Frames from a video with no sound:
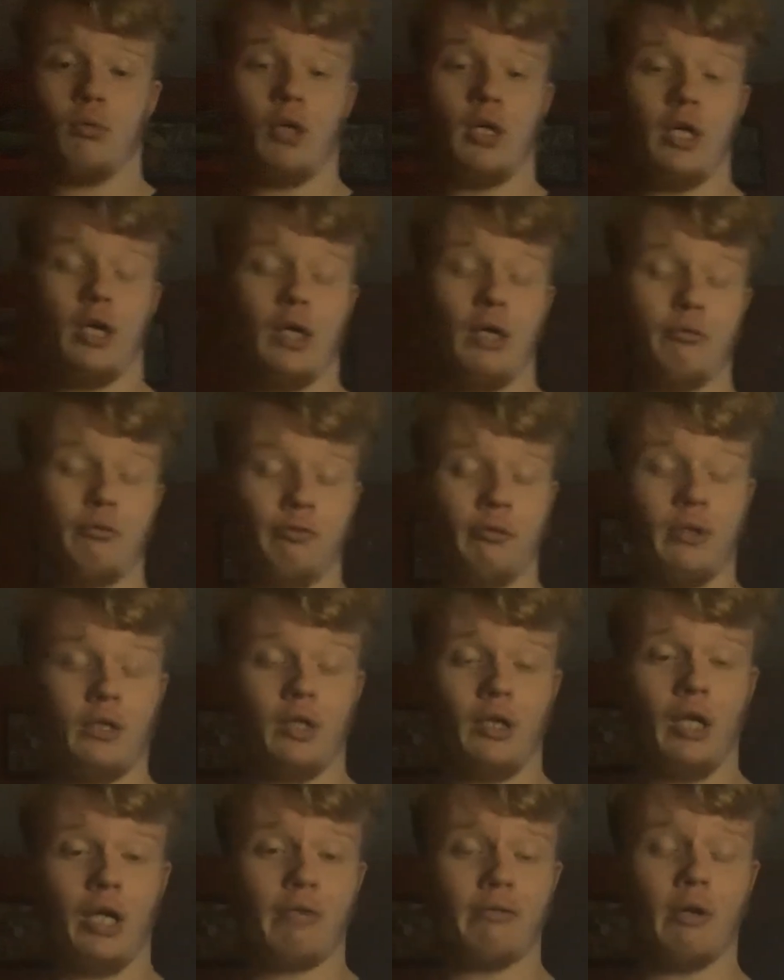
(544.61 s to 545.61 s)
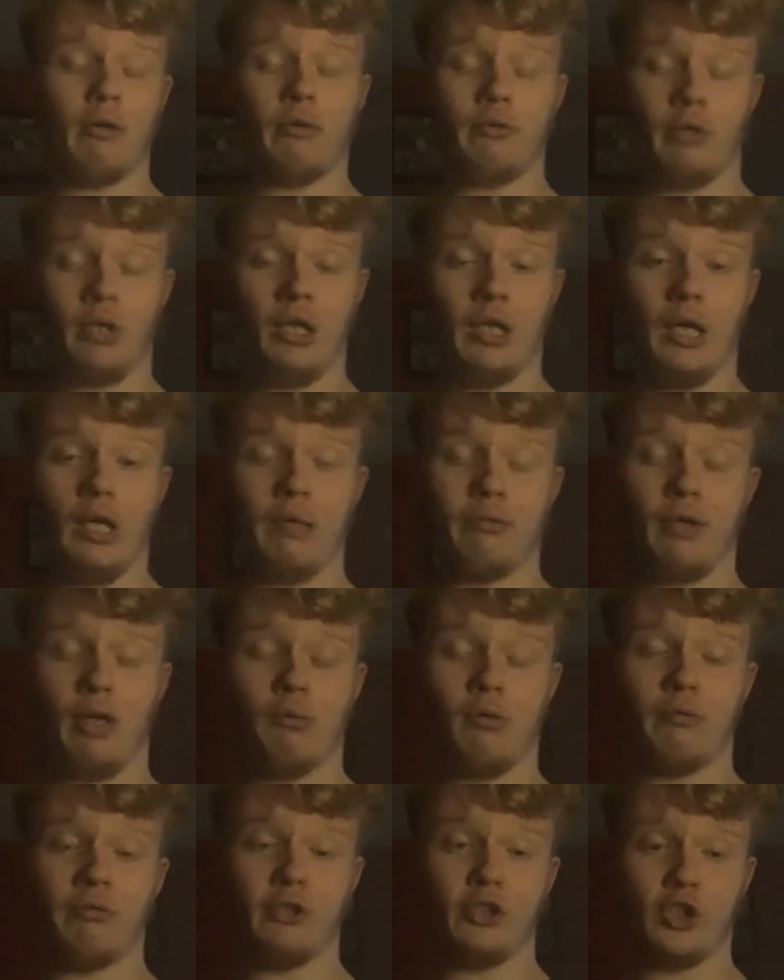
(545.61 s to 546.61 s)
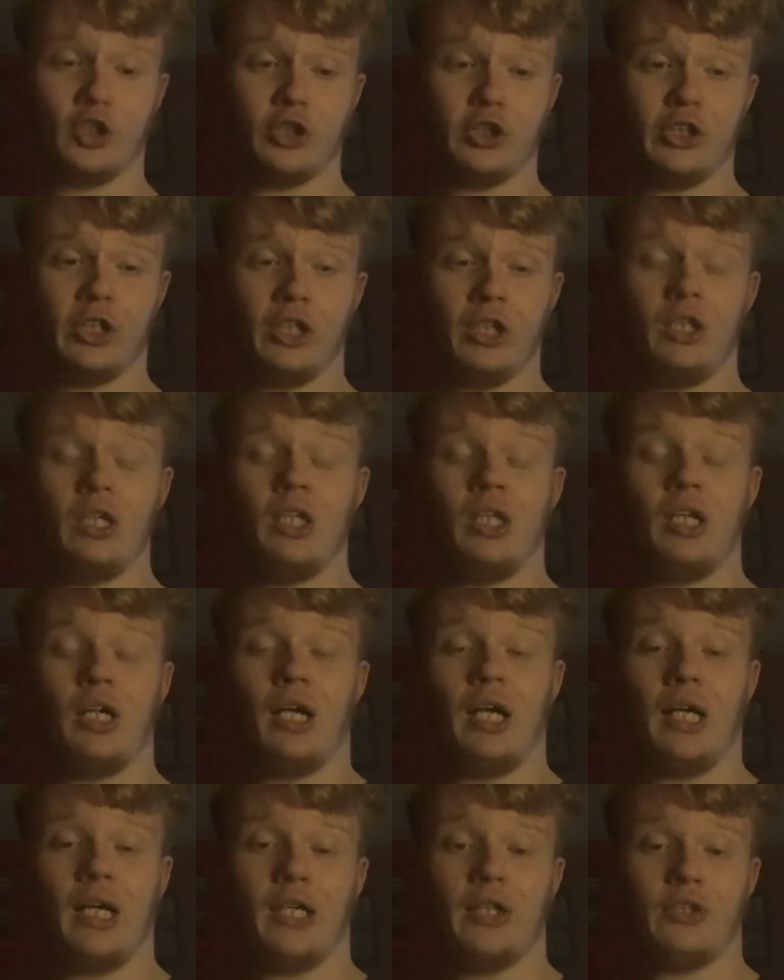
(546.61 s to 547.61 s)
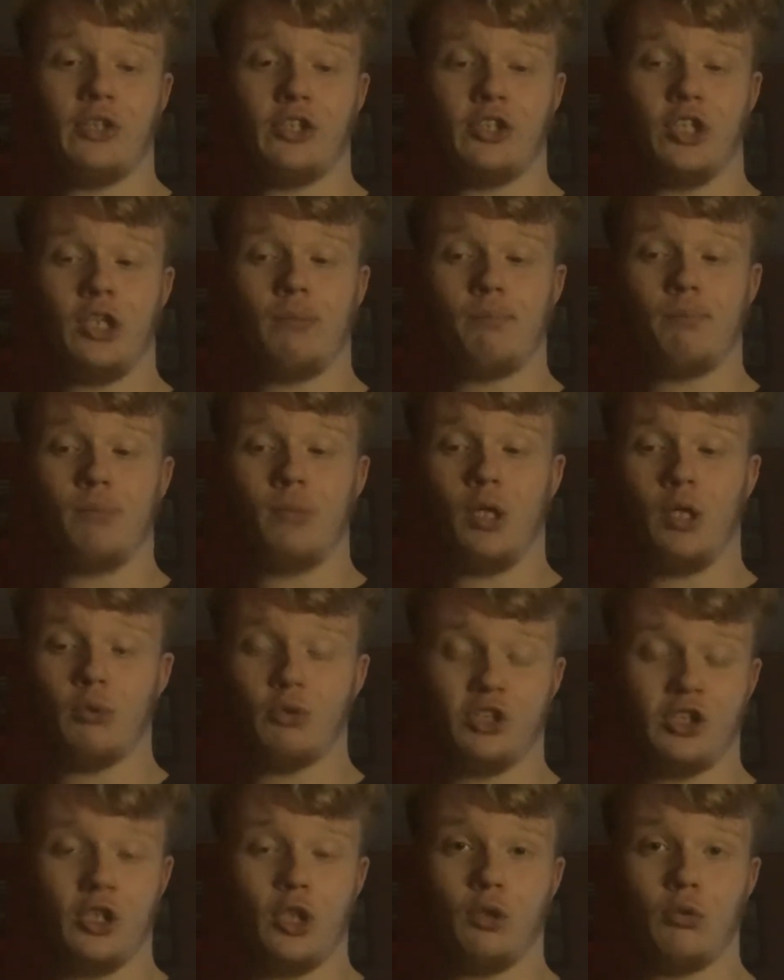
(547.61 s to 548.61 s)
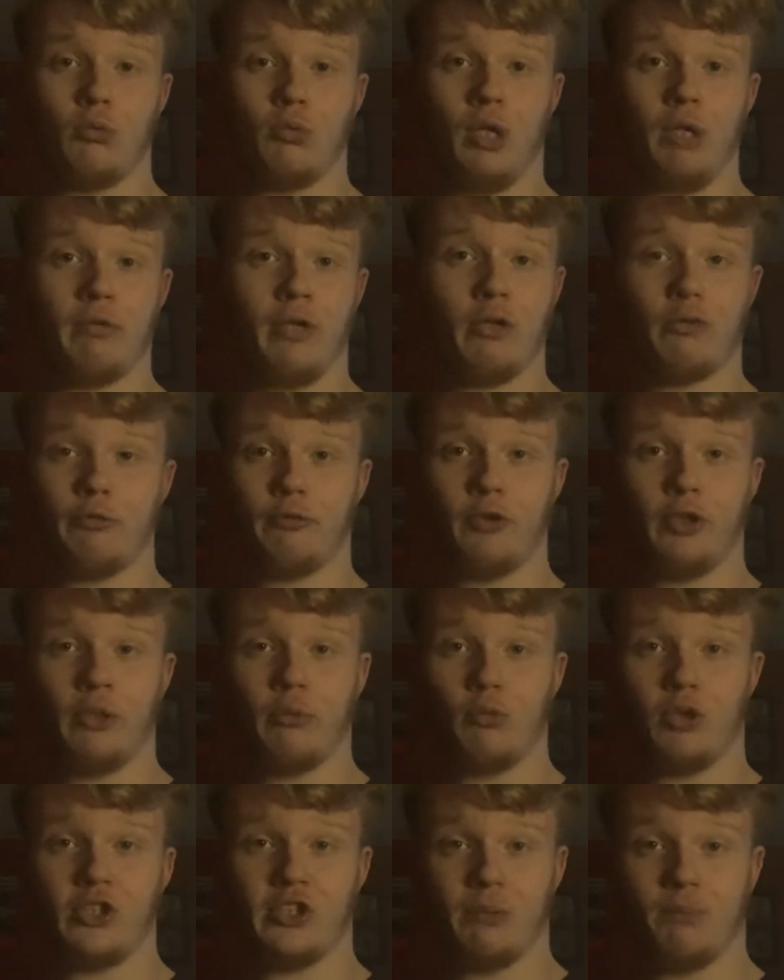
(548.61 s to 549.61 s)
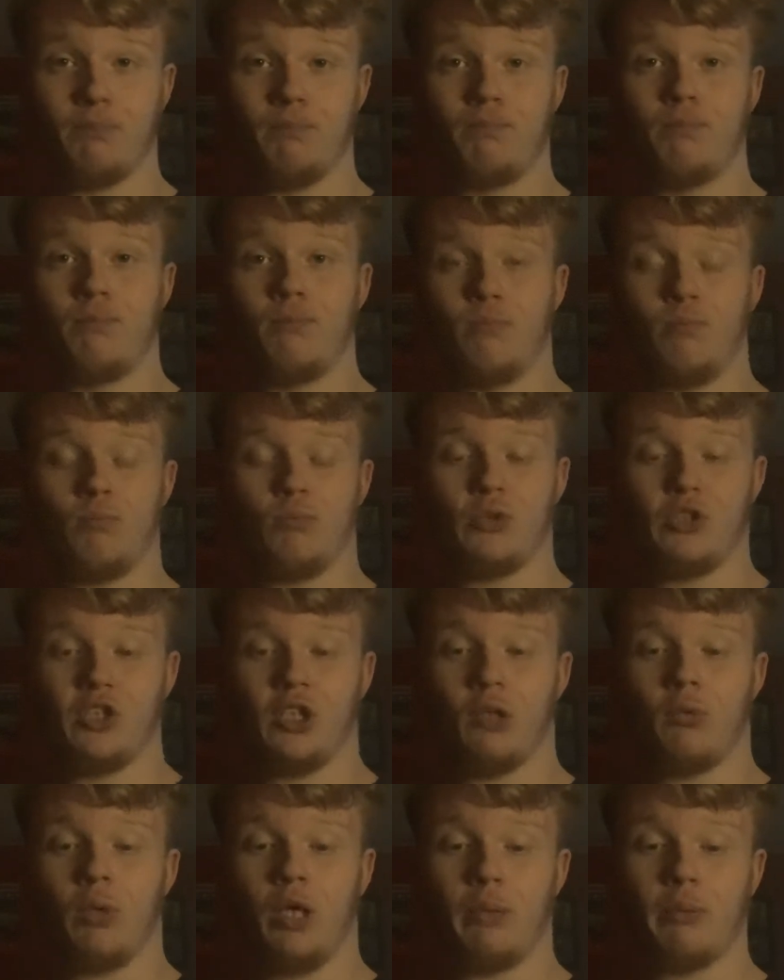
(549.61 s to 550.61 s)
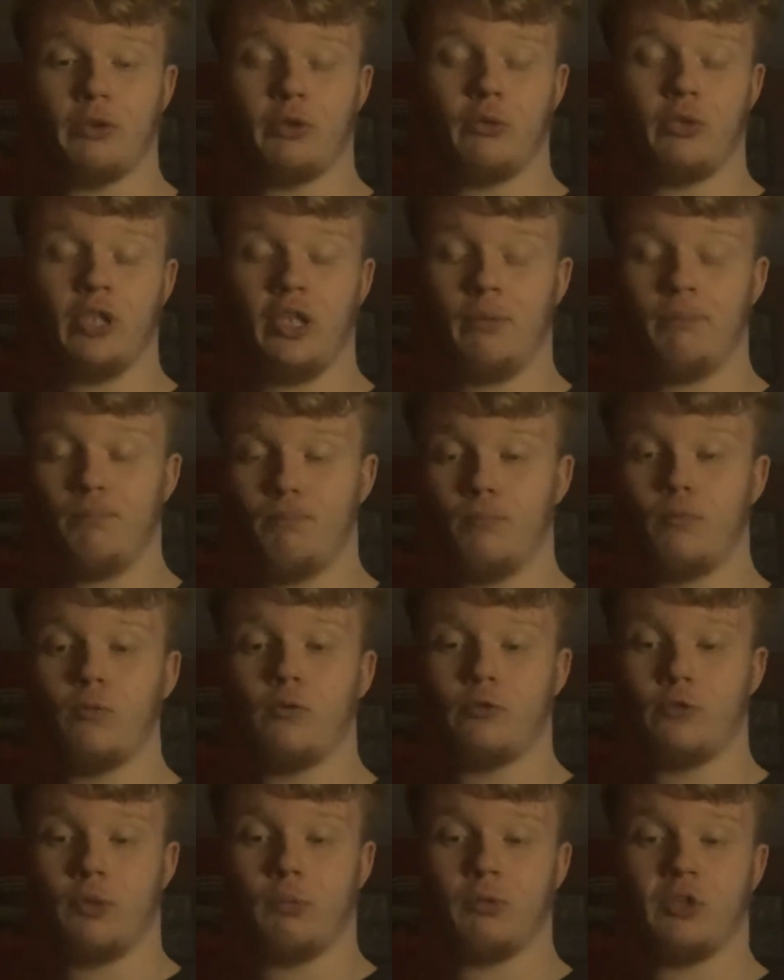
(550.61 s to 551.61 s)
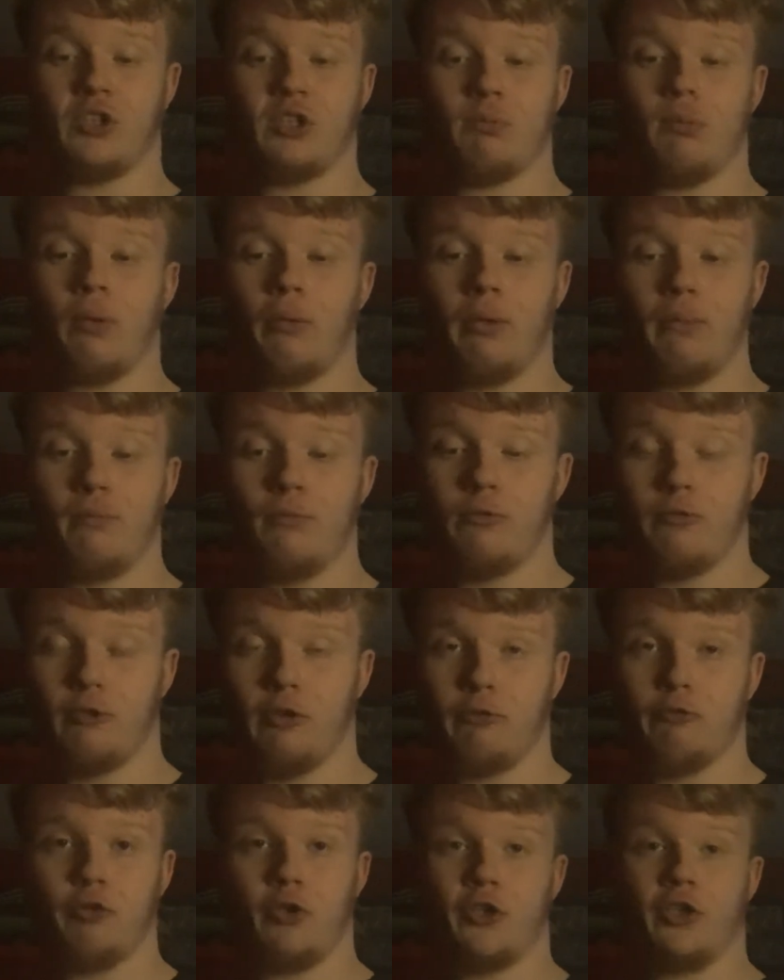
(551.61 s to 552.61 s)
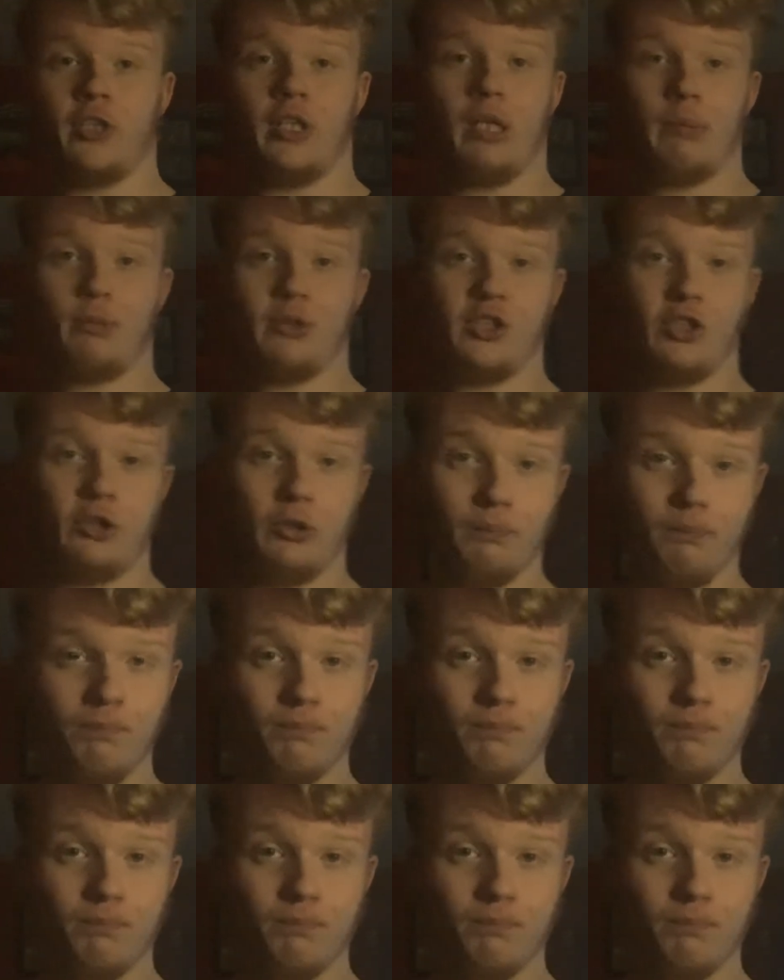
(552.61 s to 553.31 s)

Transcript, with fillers: I've, how, how I've enjoyed it and um, so of how fun it was. So I'll be doing that from tomorrow for the final episode.